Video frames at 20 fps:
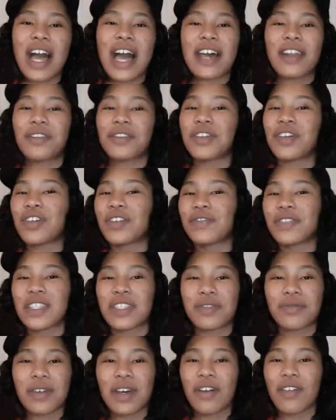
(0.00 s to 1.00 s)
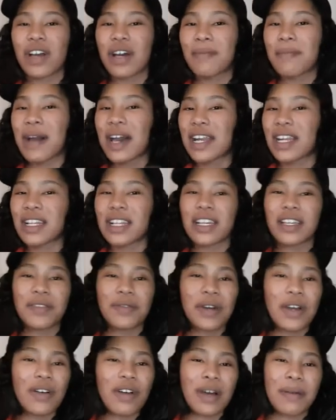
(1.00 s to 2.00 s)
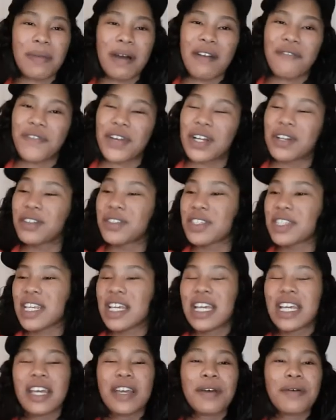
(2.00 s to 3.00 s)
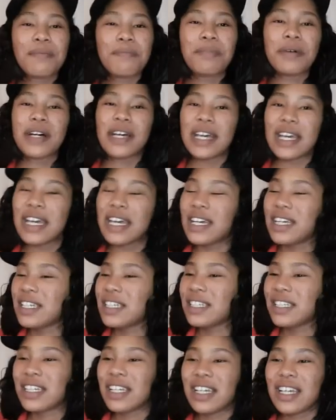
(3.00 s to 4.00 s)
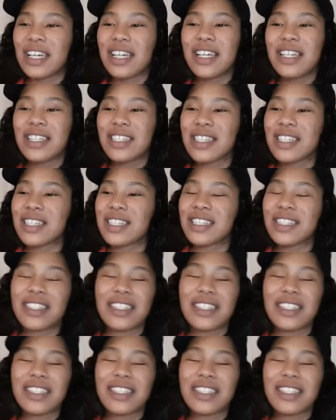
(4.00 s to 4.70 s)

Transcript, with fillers: I don't know if this one gonna come out or the other one gonna come out first. But it's